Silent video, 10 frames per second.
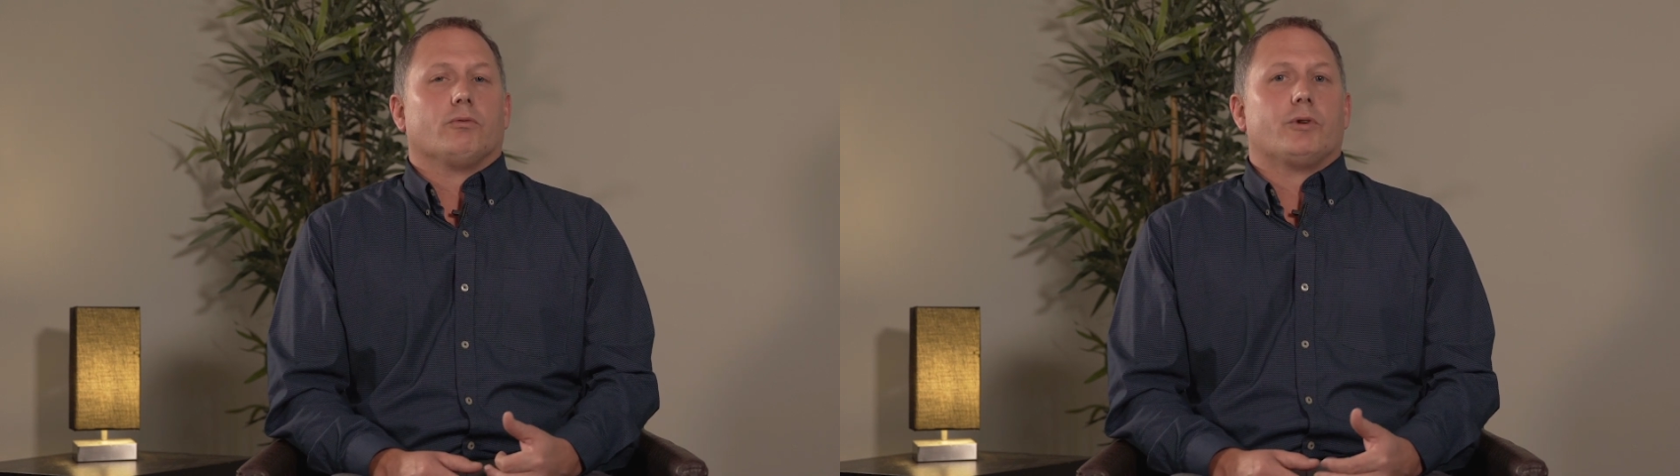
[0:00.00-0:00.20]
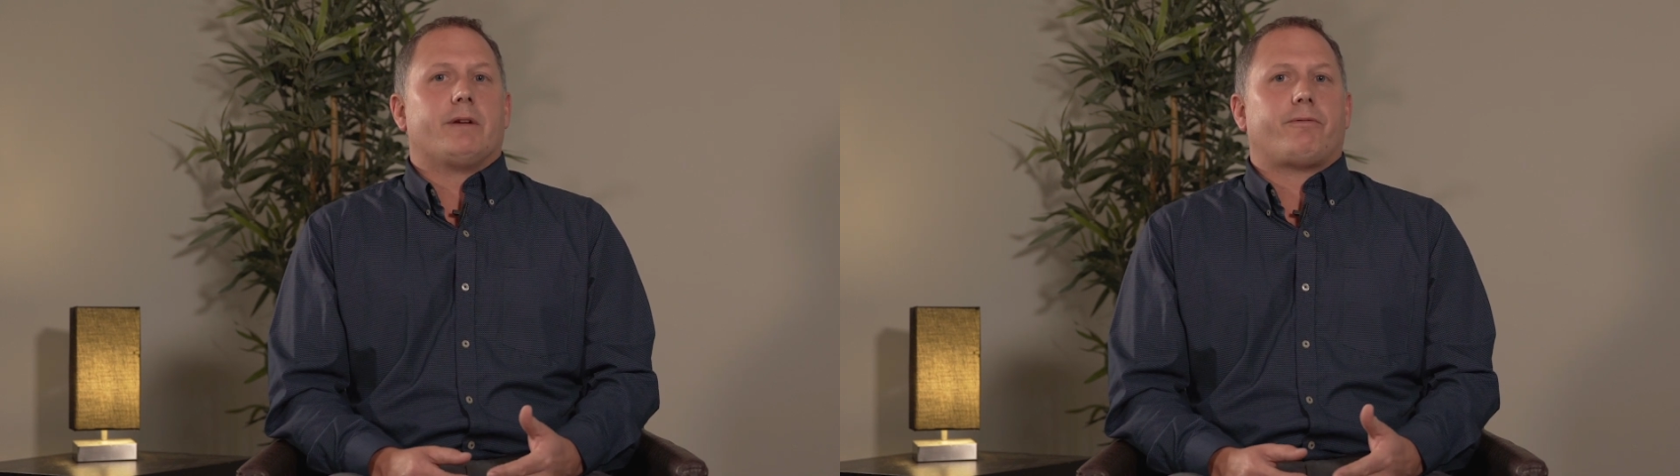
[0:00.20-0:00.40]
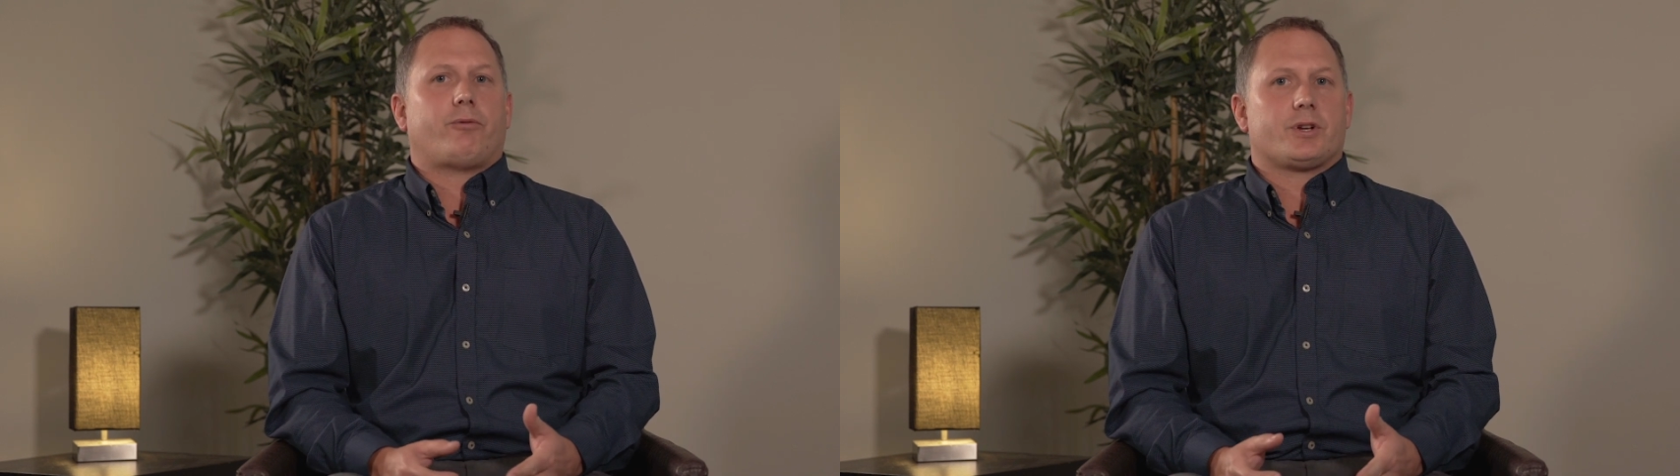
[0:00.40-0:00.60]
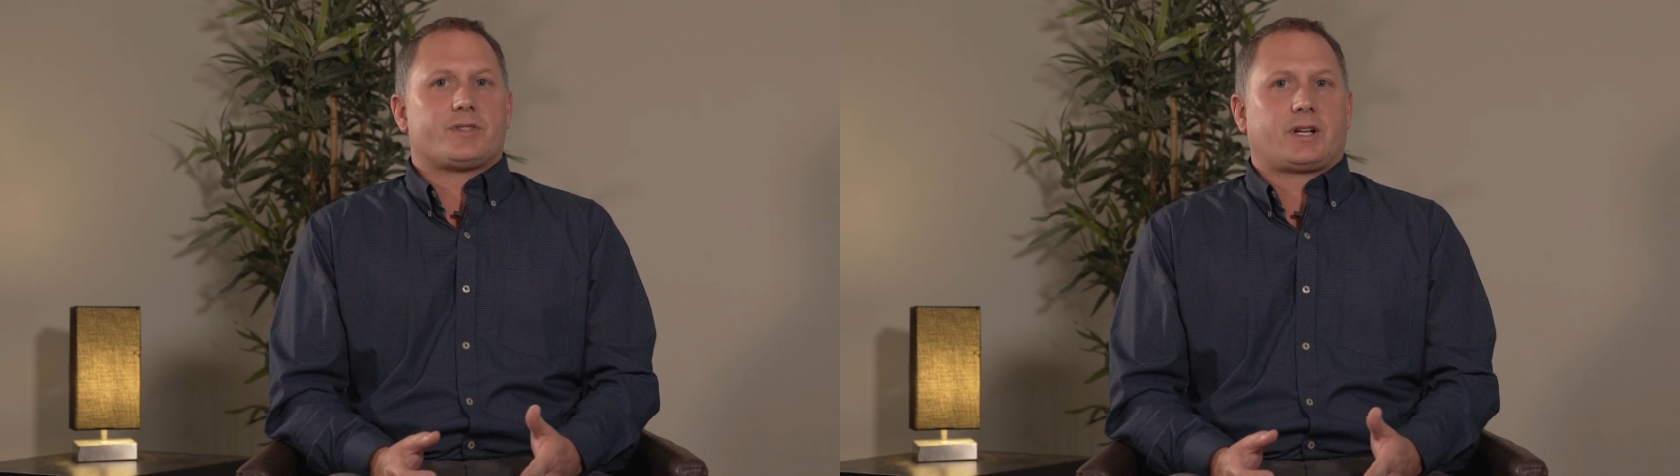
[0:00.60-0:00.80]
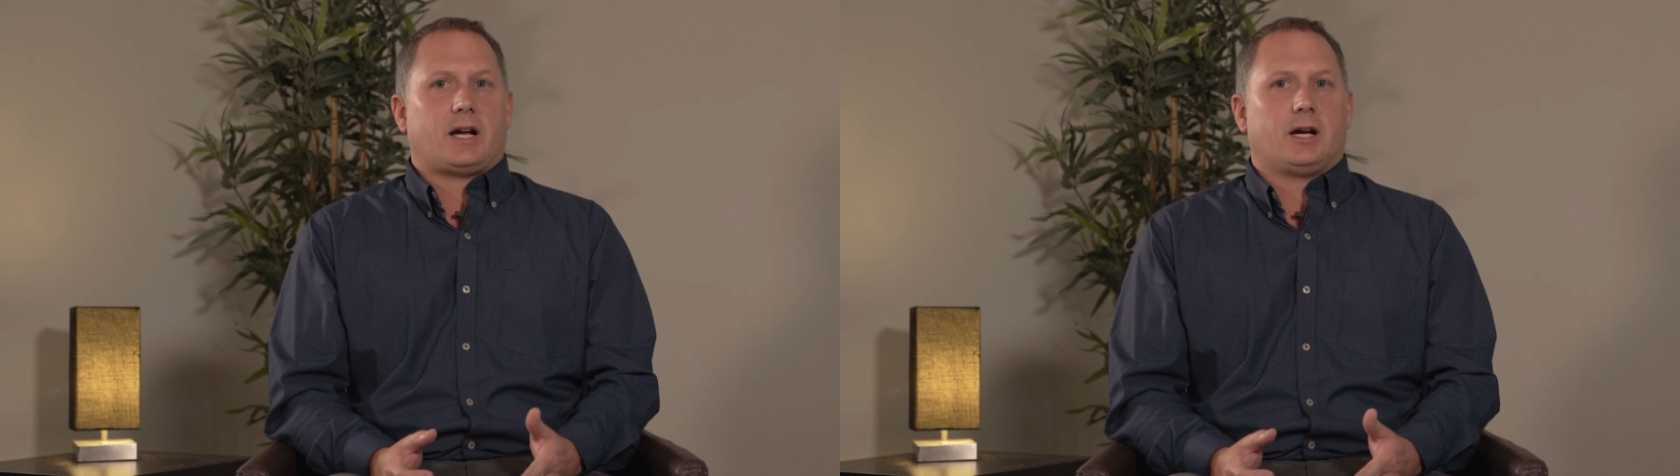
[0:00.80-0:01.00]

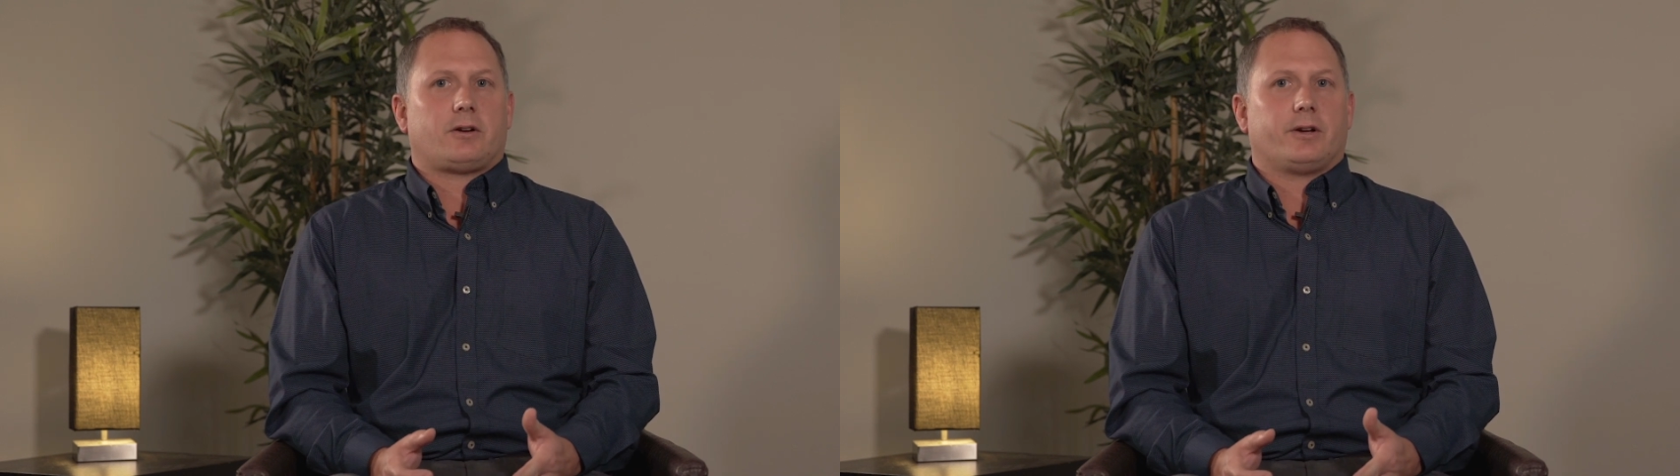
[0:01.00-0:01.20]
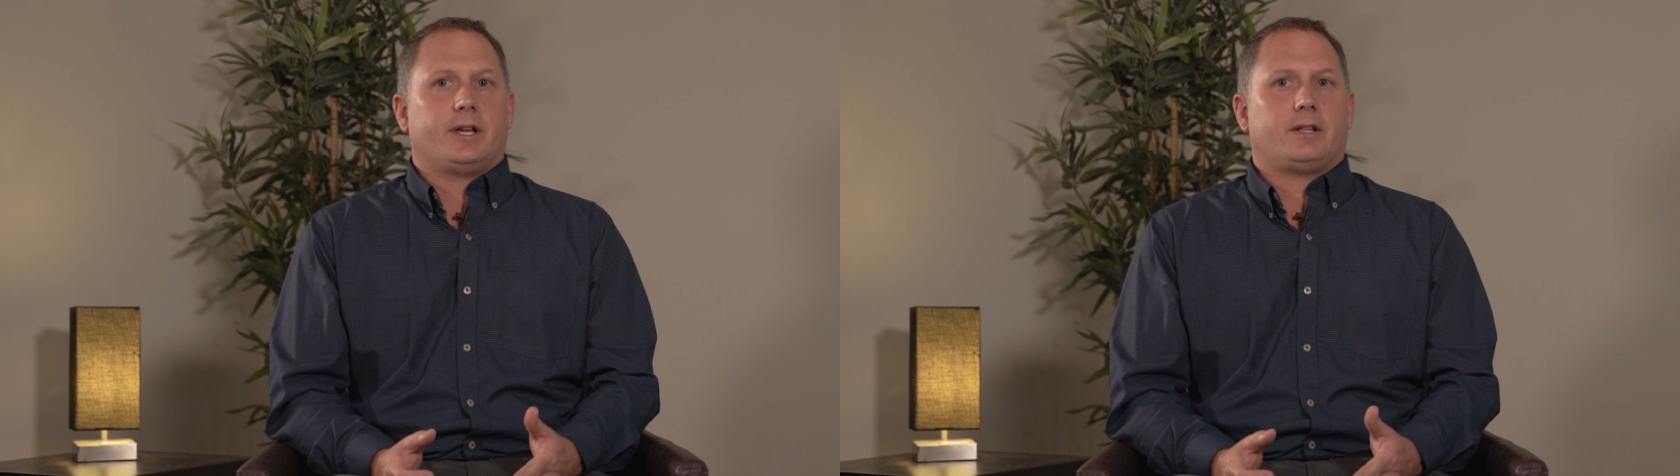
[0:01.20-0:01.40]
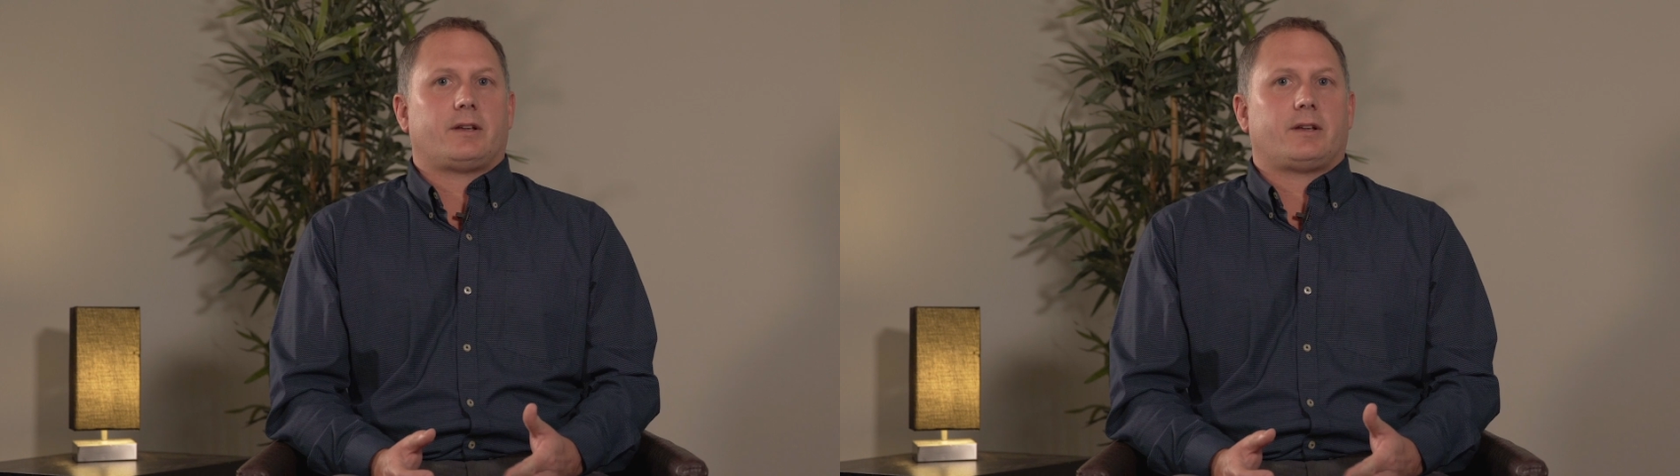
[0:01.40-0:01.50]
reinforce the concrete